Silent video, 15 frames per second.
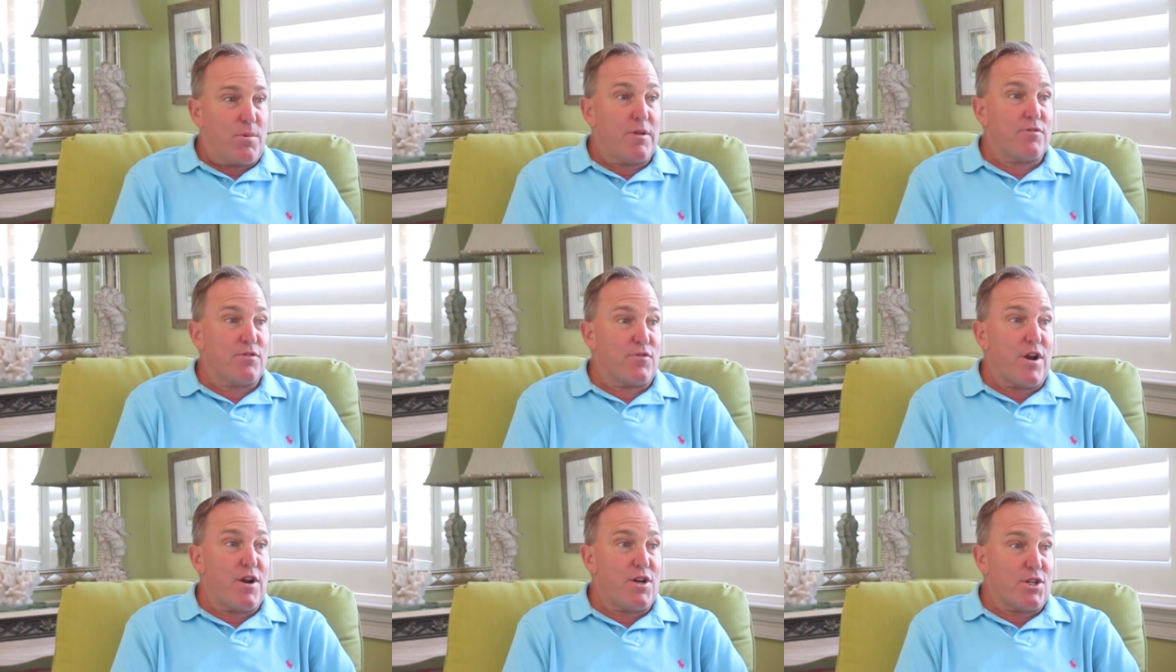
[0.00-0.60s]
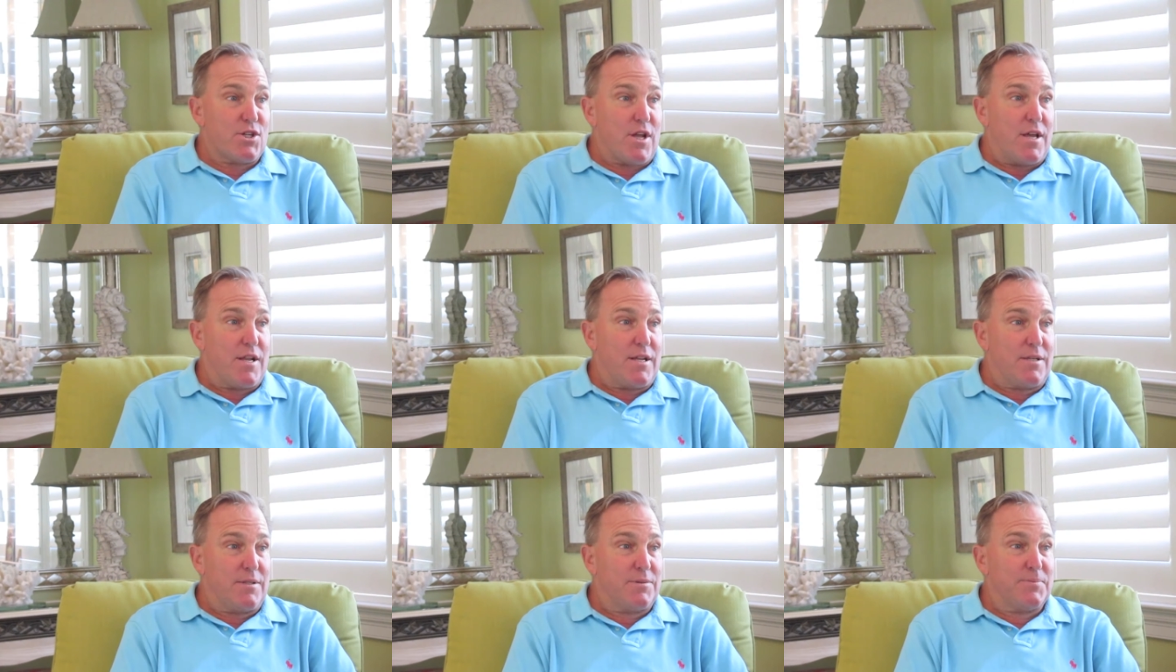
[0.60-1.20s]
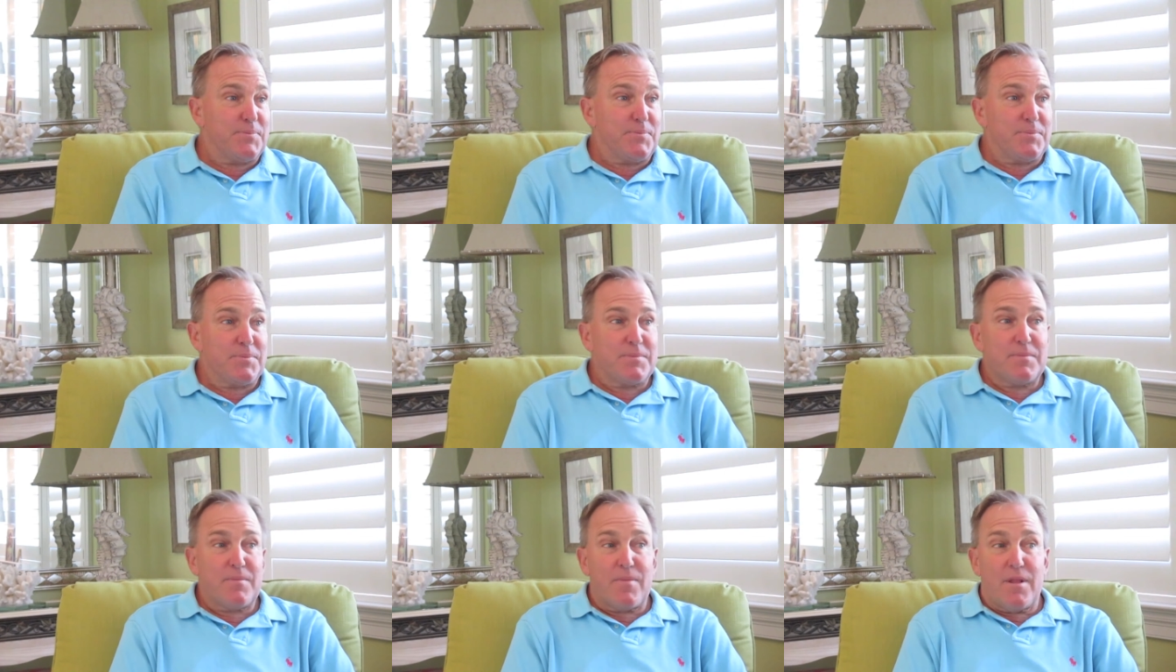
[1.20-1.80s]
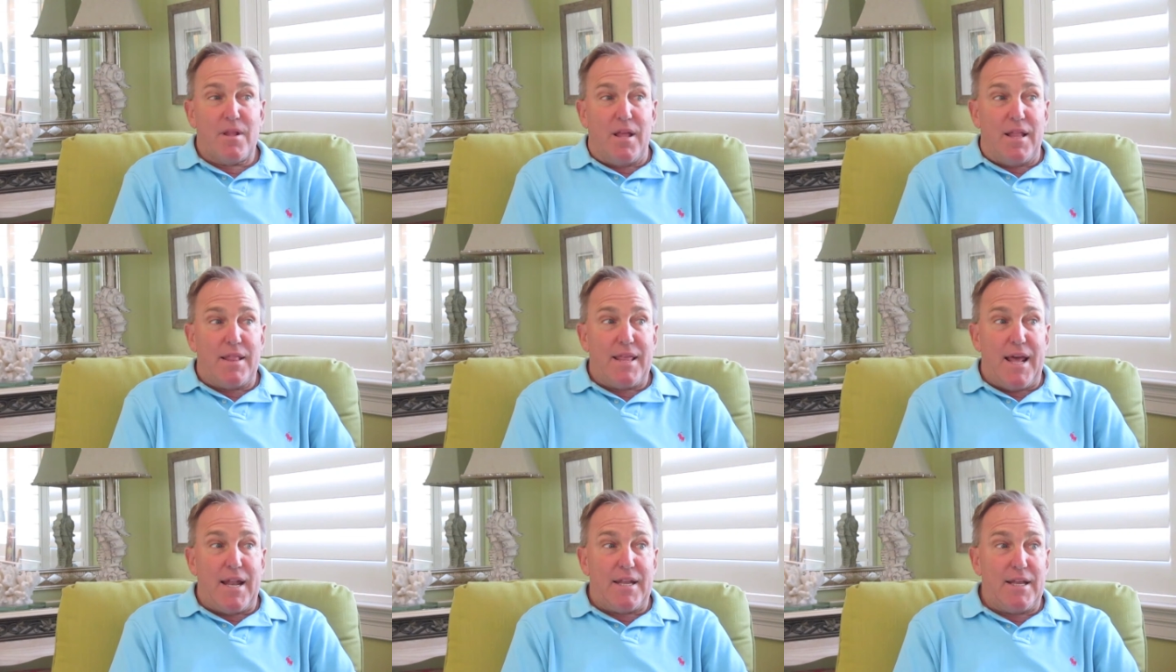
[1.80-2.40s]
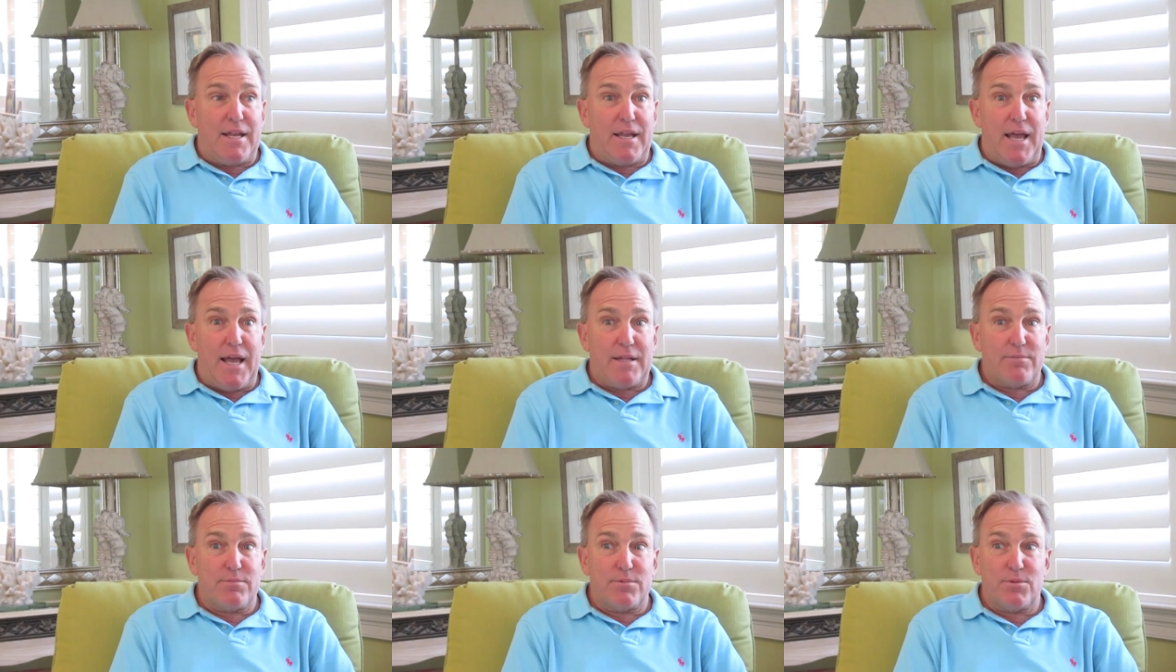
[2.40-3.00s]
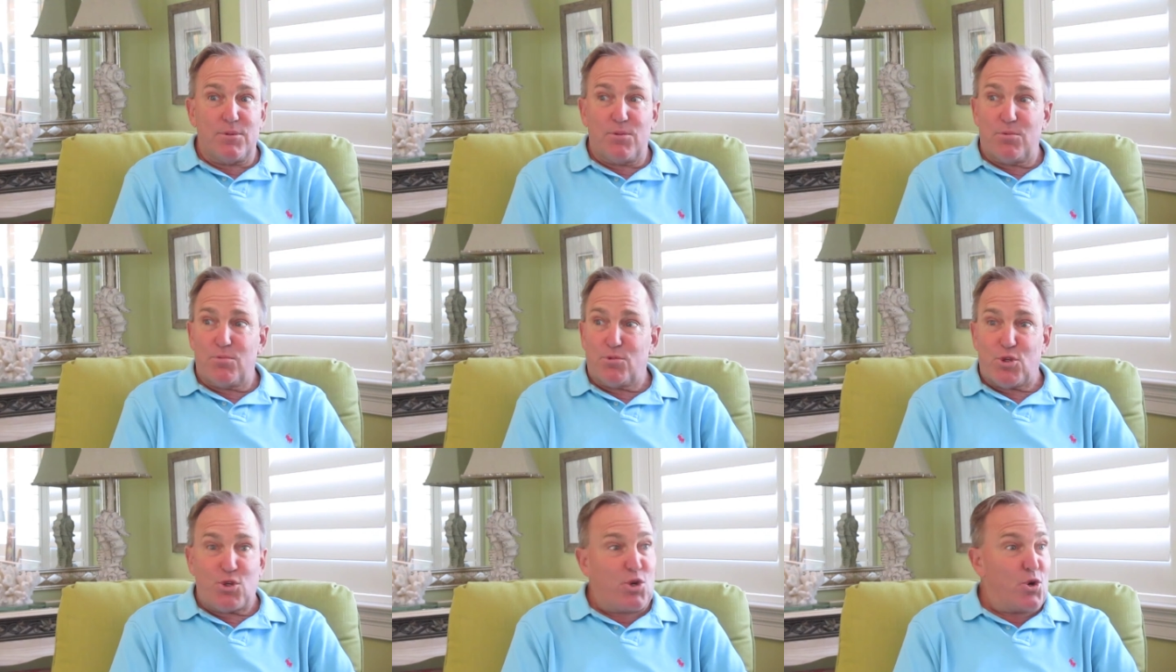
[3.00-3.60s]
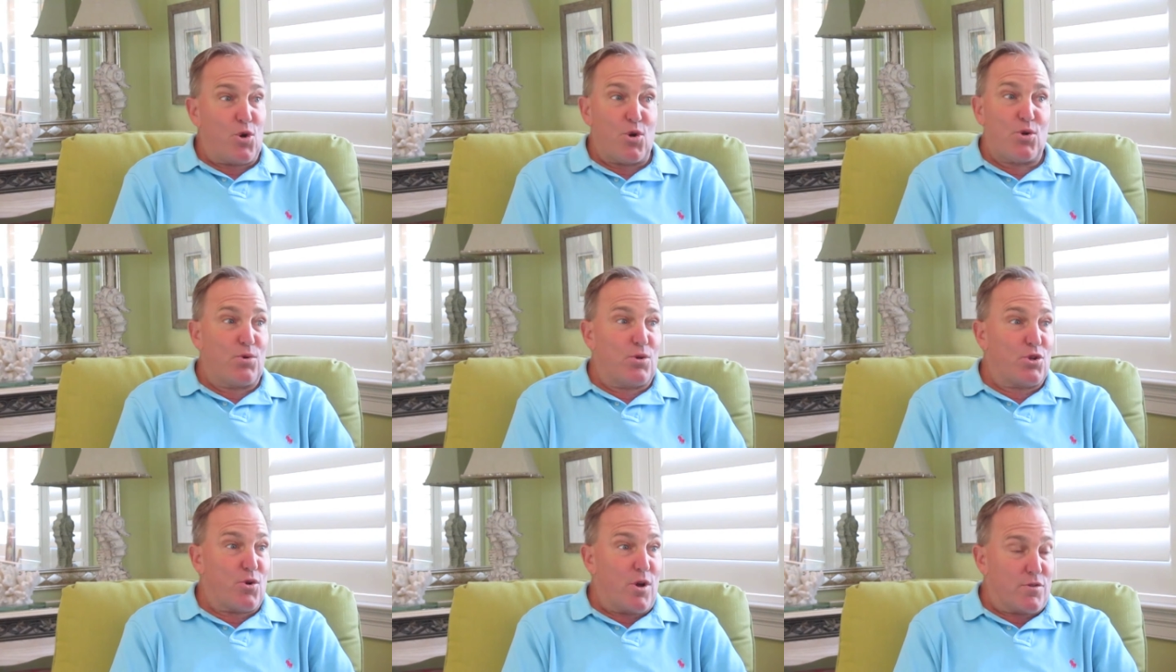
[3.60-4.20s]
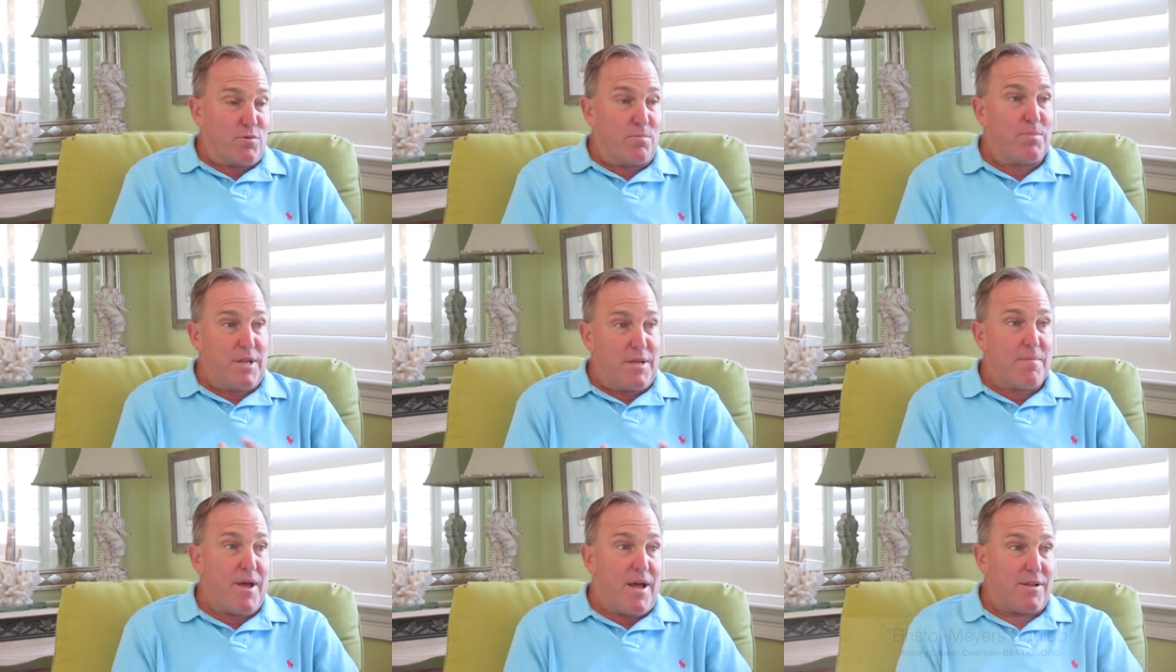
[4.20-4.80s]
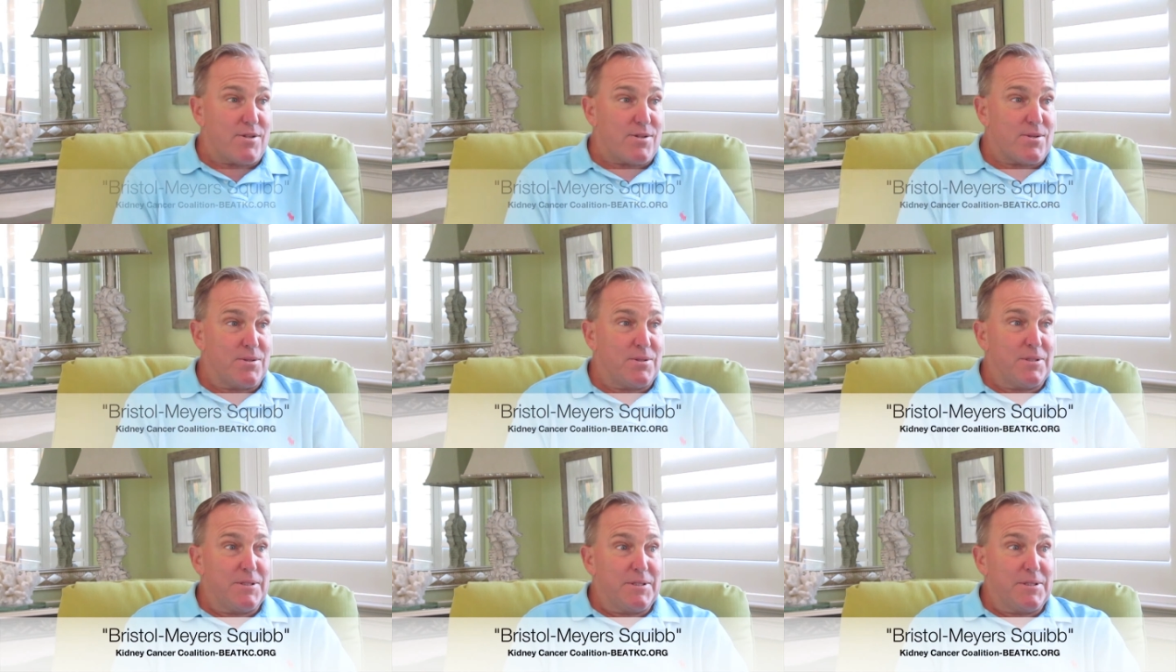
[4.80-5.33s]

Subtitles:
me it was very exciting that he had secured the drugs from BMS.